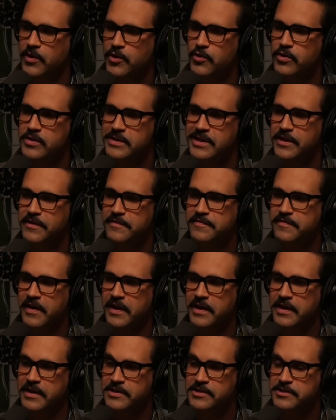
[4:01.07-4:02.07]
you
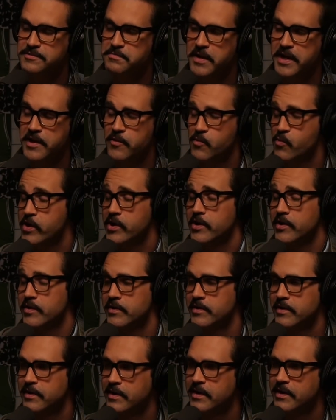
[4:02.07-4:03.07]
clarifying it just made it weird,
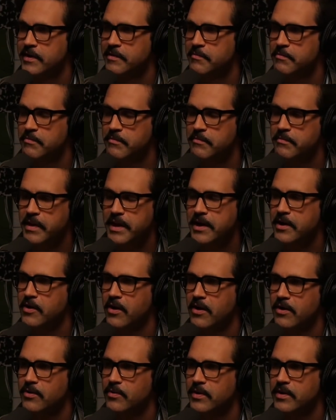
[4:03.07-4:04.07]
yeah. made it
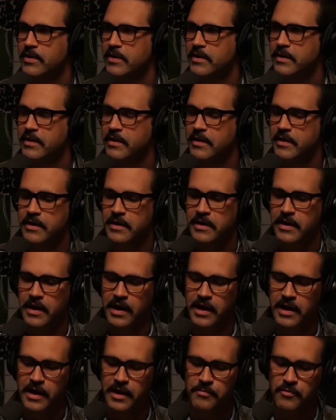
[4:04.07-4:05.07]
awkward.
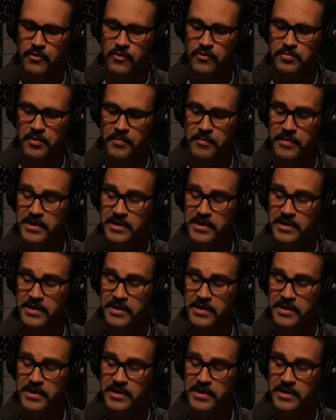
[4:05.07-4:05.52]
Um, of course, my